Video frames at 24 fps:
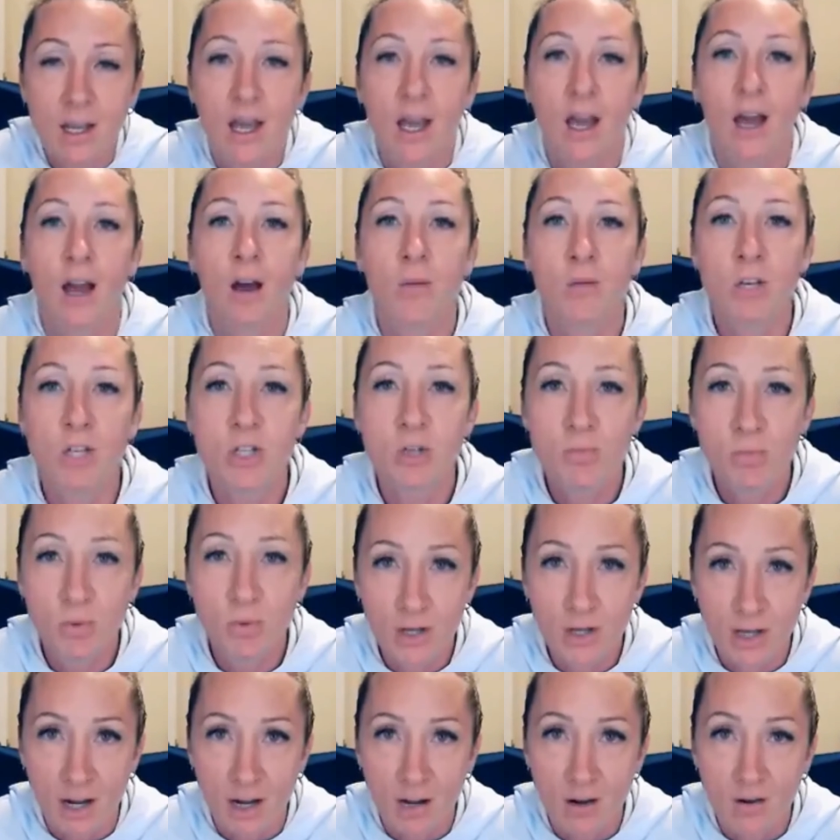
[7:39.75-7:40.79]
how much you
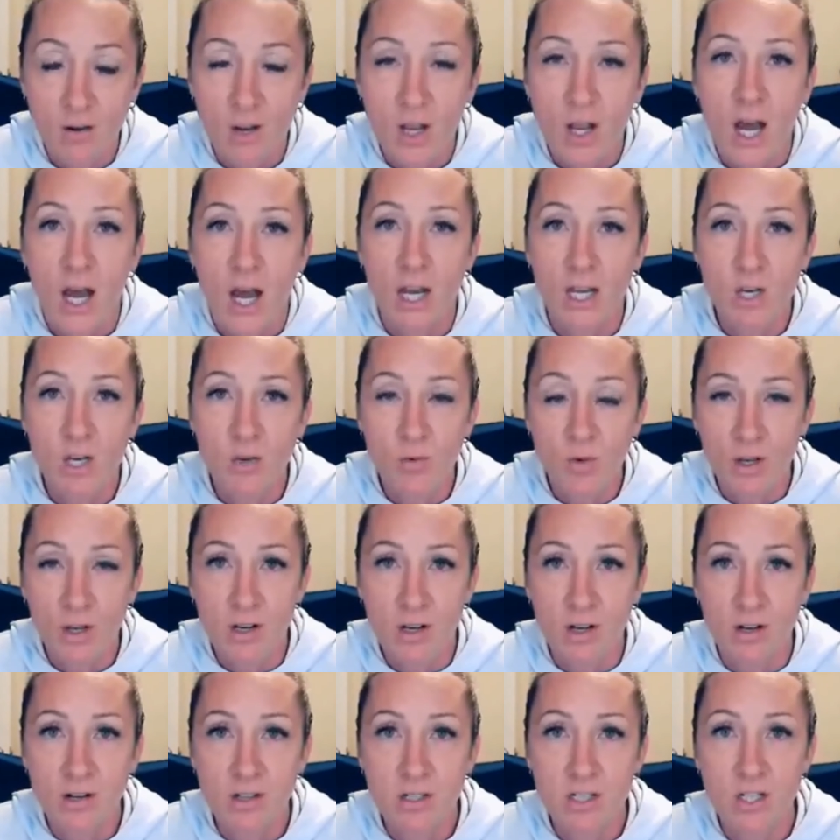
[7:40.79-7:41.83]
put out, and you can
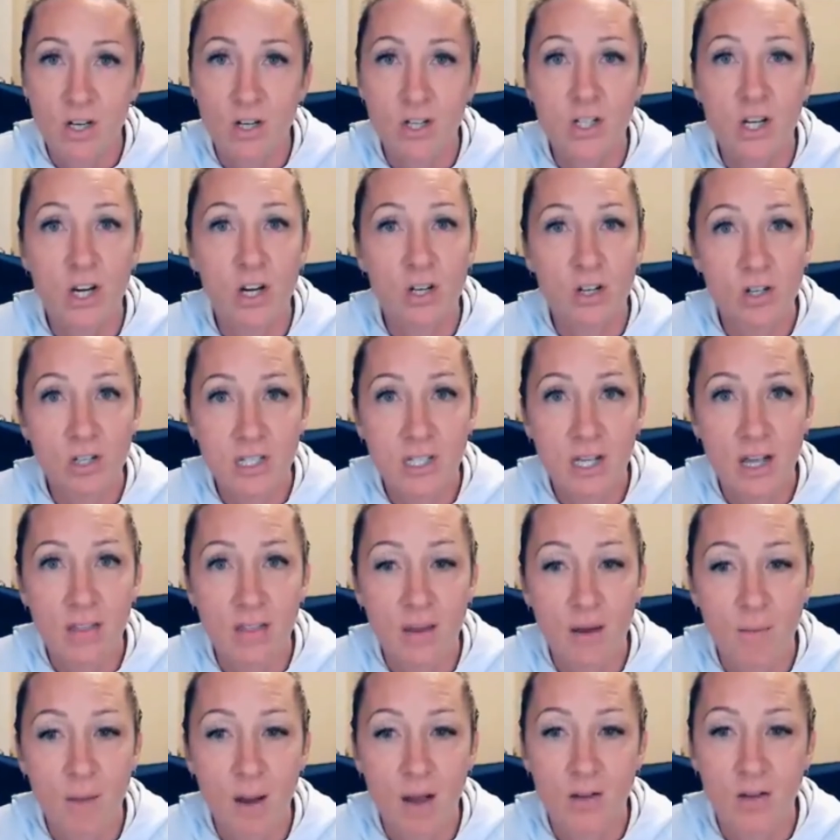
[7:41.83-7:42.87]
start to understand
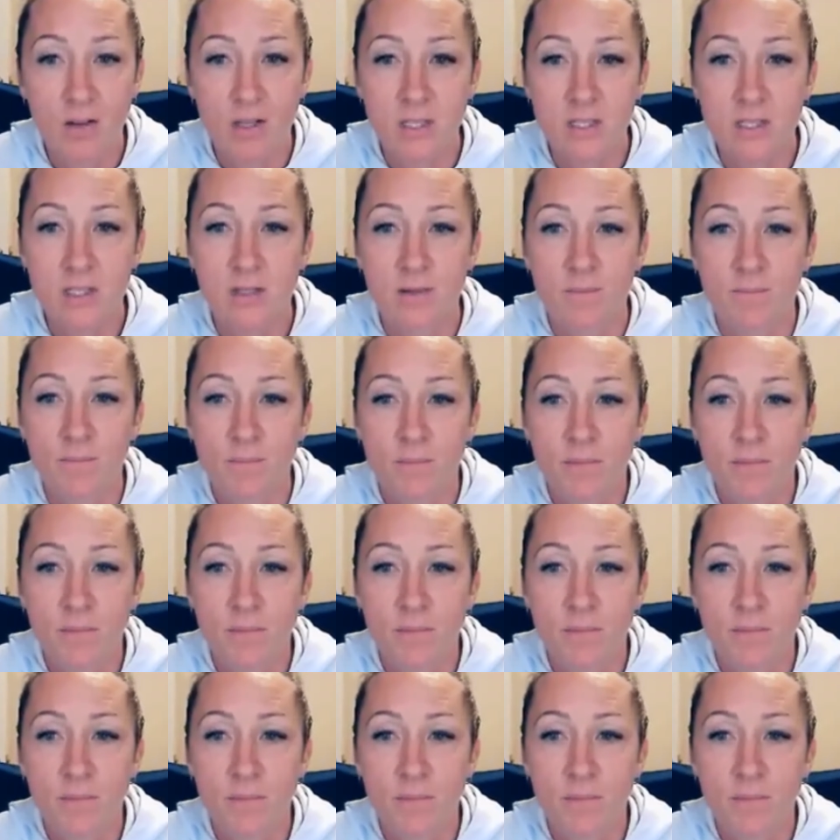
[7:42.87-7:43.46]
that balance.